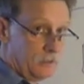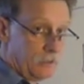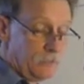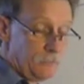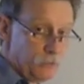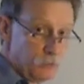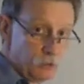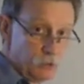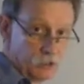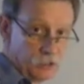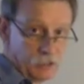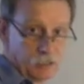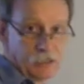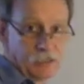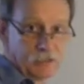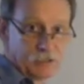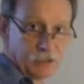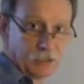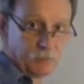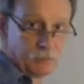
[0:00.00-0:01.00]
If you look at an
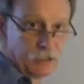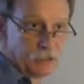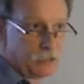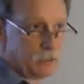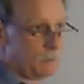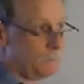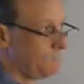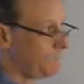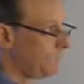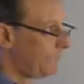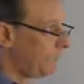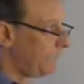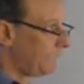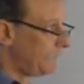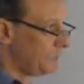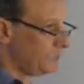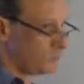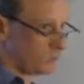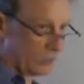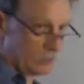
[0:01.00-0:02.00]
SME
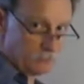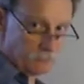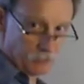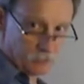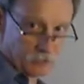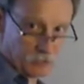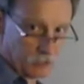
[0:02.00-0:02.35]
in general